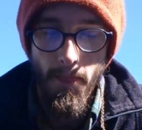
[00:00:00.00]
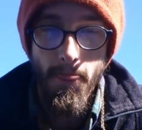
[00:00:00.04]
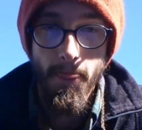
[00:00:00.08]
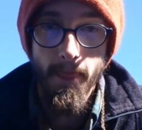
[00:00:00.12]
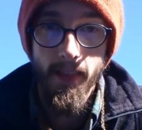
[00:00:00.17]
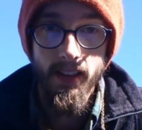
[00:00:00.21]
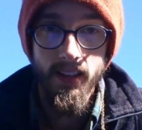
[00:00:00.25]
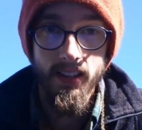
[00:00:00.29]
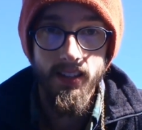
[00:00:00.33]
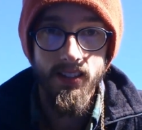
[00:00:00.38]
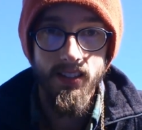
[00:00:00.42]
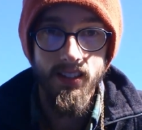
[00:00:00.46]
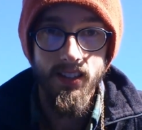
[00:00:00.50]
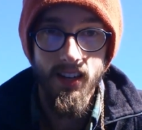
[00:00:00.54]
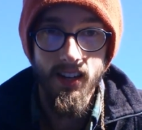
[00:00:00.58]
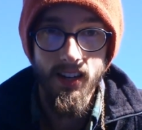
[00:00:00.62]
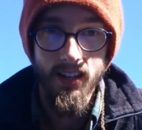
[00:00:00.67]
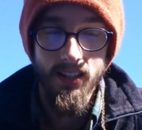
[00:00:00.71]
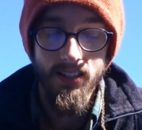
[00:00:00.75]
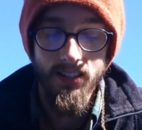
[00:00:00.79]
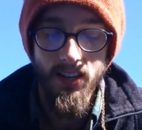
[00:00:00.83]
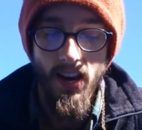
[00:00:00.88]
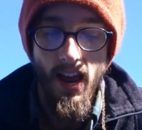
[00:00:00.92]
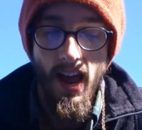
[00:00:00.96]
this
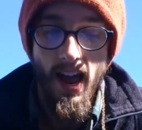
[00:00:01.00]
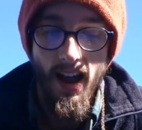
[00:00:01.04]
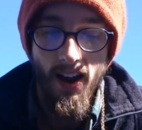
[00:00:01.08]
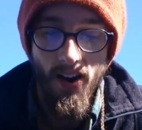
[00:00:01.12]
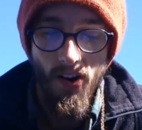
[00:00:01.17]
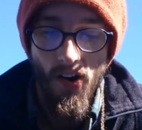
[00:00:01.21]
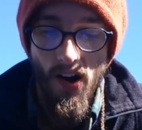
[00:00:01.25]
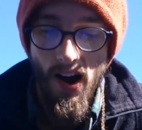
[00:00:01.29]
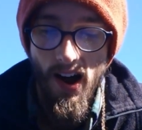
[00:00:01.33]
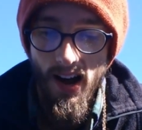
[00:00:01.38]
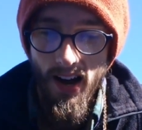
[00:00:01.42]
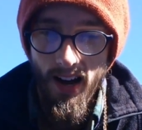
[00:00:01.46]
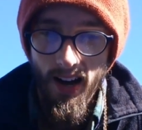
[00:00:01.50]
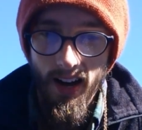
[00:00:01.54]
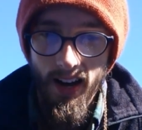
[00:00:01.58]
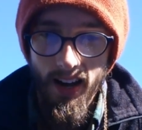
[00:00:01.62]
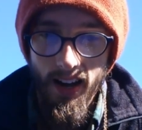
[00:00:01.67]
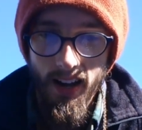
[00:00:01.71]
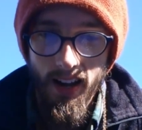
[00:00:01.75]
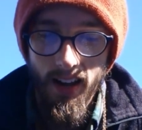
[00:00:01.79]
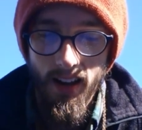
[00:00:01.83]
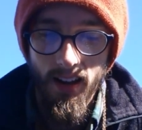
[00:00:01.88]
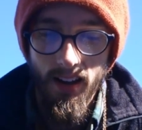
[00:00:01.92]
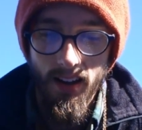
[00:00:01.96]
is how
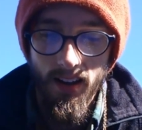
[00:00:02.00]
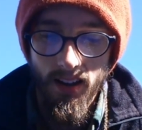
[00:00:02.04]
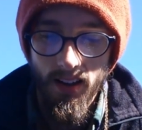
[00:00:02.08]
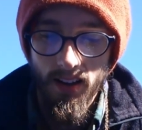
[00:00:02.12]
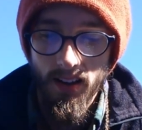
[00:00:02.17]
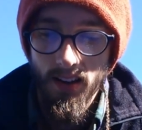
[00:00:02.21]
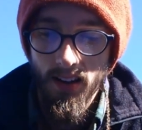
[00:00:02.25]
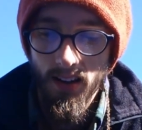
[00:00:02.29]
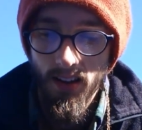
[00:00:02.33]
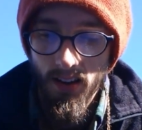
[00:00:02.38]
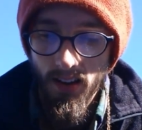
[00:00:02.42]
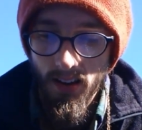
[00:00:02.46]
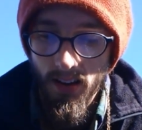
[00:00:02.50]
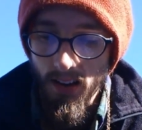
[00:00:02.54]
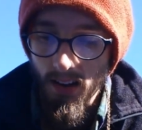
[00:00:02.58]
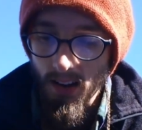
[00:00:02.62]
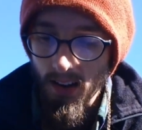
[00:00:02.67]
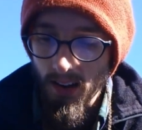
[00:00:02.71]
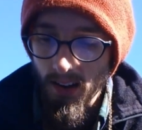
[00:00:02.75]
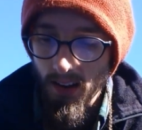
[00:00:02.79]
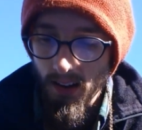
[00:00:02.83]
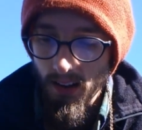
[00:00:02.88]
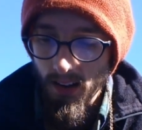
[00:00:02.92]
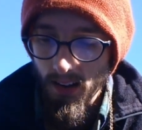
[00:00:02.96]
I
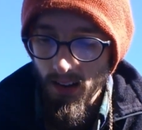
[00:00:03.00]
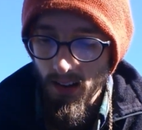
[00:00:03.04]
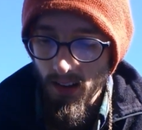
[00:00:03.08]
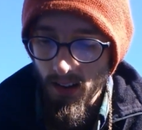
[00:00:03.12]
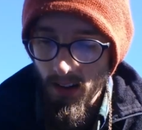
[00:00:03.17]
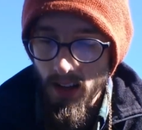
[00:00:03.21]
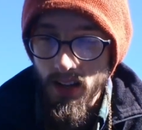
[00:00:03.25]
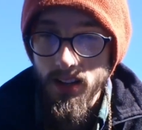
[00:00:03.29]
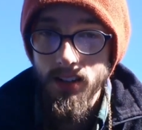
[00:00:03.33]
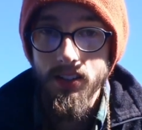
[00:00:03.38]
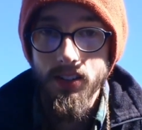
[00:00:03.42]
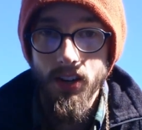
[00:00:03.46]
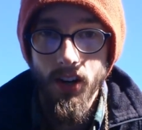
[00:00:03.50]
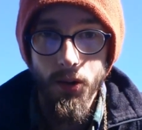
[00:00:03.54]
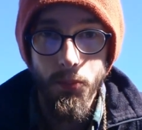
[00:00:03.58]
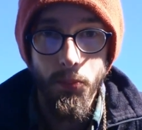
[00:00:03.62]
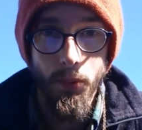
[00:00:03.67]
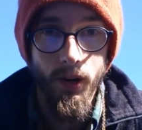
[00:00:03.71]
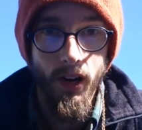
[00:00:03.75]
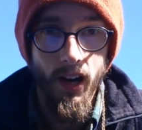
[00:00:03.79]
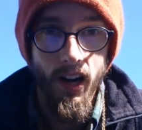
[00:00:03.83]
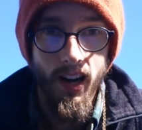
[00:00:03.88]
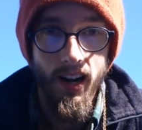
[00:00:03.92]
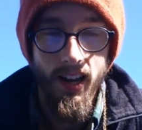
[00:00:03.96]

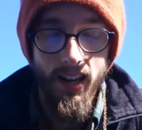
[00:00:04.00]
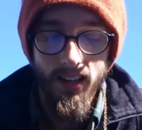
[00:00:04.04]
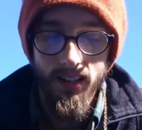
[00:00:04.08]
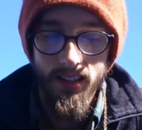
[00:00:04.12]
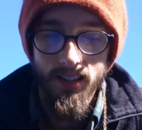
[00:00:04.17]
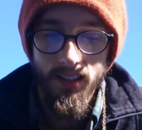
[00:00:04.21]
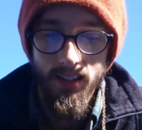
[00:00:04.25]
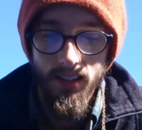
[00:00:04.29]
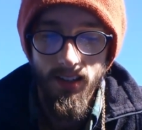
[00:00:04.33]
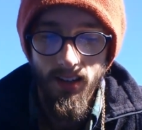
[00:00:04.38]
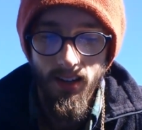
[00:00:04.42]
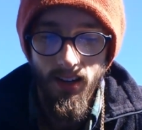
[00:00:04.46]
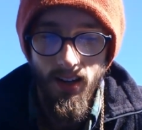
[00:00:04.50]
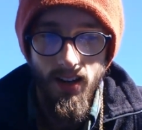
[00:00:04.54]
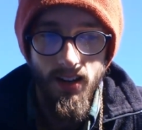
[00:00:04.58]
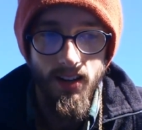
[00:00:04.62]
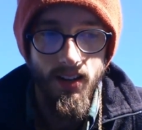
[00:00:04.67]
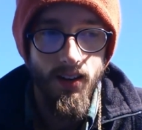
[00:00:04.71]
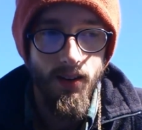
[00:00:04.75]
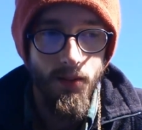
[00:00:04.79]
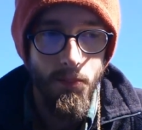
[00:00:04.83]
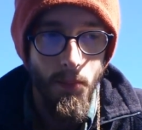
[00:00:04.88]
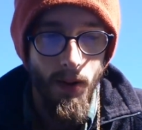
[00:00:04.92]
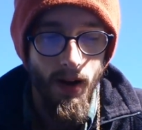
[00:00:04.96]
interpreted it
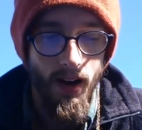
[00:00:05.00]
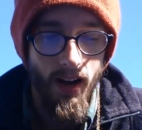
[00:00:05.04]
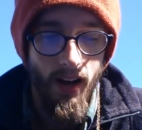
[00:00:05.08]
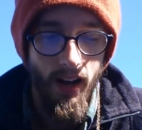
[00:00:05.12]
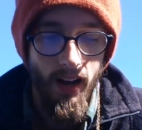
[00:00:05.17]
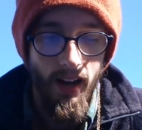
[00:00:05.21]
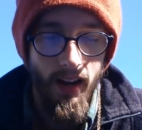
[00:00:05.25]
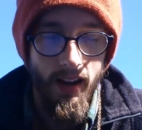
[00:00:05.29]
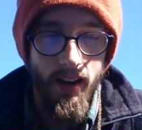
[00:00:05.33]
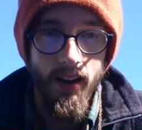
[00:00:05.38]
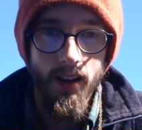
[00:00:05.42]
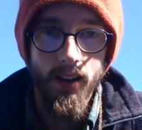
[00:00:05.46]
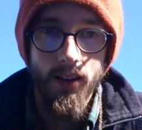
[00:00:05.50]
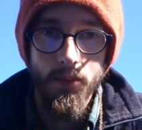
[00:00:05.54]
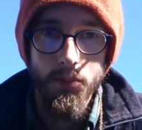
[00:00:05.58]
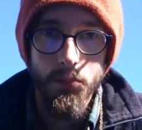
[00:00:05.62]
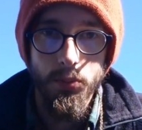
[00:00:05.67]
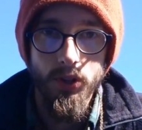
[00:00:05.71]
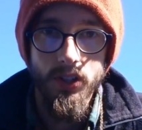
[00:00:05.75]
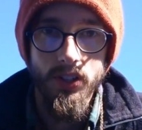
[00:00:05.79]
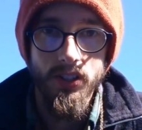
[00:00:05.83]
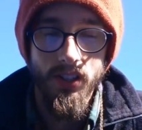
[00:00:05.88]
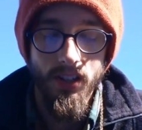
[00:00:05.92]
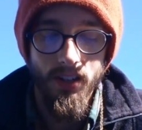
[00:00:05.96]
in my
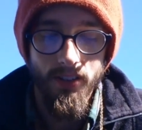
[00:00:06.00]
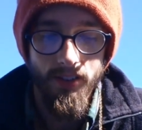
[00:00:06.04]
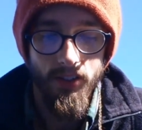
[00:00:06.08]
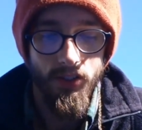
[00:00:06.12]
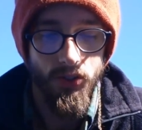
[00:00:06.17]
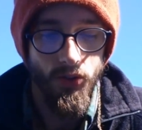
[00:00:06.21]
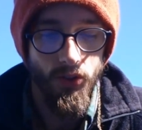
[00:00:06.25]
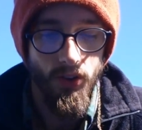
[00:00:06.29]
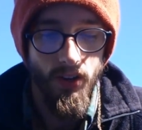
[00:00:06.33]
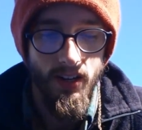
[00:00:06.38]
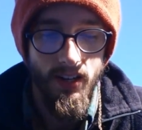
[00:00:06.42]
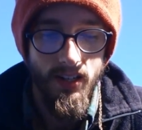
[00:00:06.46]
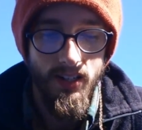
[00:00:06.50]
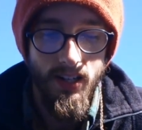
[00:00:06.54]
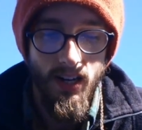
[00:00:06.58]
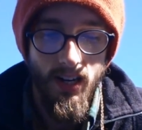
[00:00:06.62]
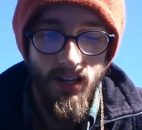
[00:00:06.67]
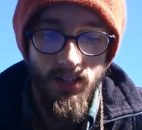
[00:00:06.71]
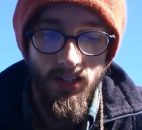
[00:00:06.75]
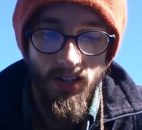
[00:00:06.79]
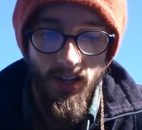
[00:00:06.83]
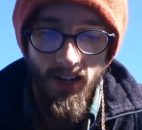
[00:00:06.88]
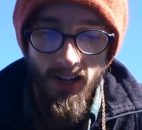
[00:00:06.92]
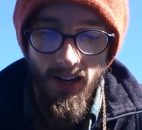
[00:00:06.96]
pre-service
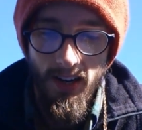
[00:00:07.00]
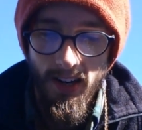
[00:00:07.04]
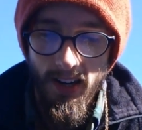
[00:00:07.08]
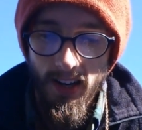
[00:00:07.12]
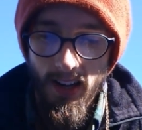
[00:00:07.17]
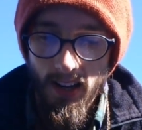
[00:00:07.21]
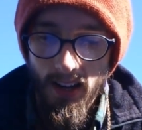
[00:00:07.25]
orientation.